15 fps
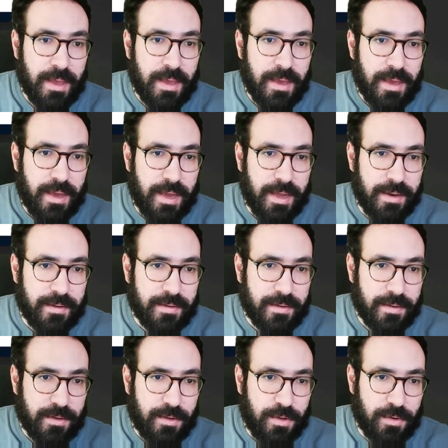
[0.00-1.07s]
and
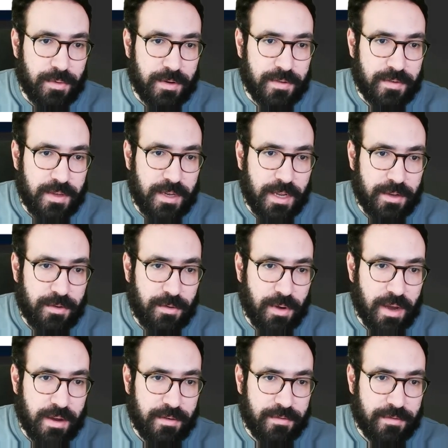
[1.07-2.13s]
you will see that you
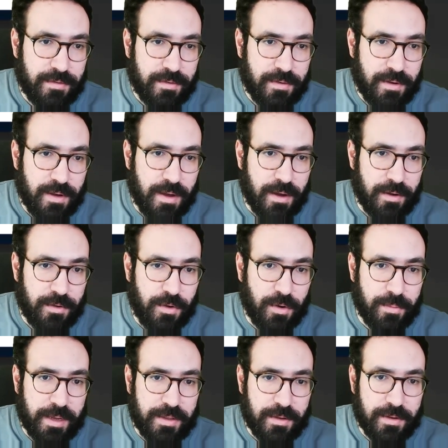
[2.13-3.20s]
have your
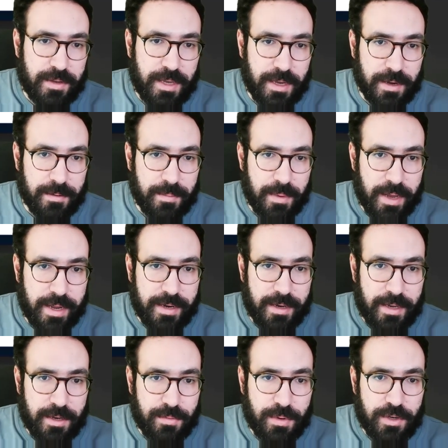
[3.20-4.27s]
method here. And
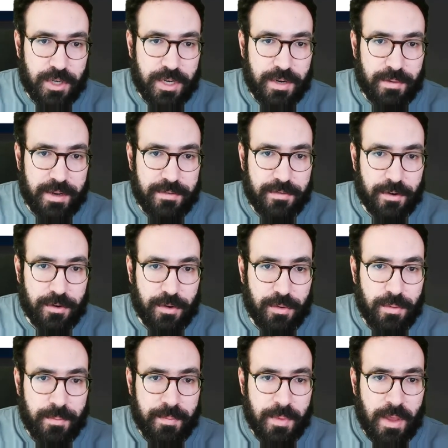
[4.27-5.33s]
it will generate for
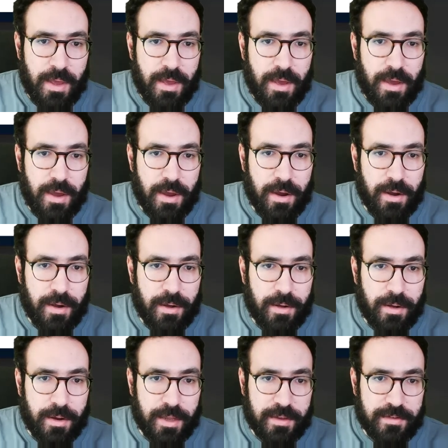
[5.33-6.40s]
you
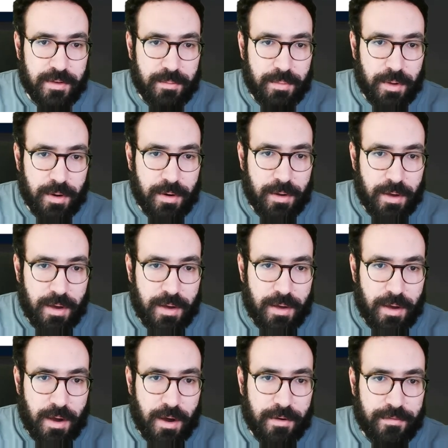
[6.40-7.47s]
an example
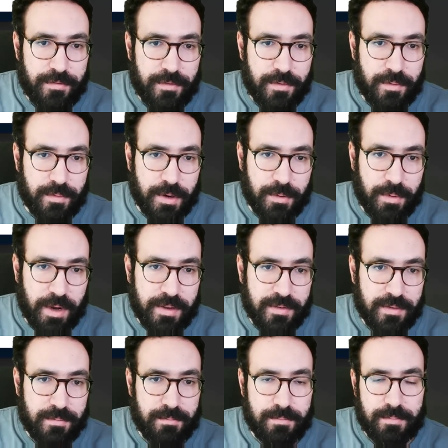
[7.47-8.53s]
of
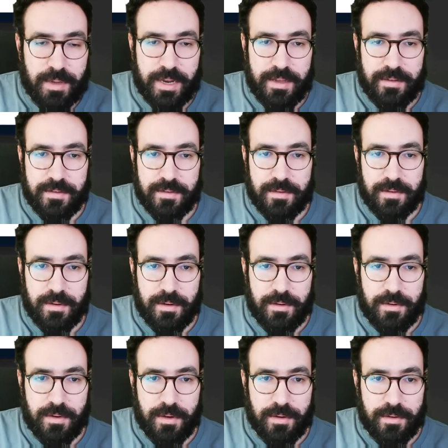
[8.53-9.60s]
request that is
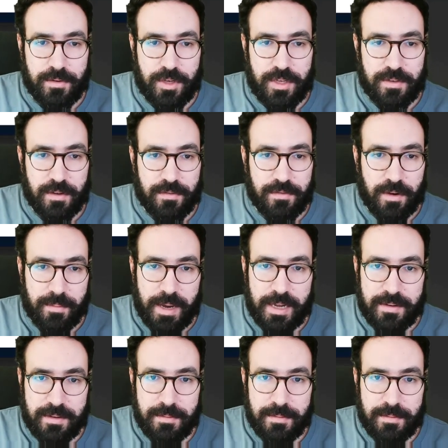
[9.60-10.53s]
in JSON format,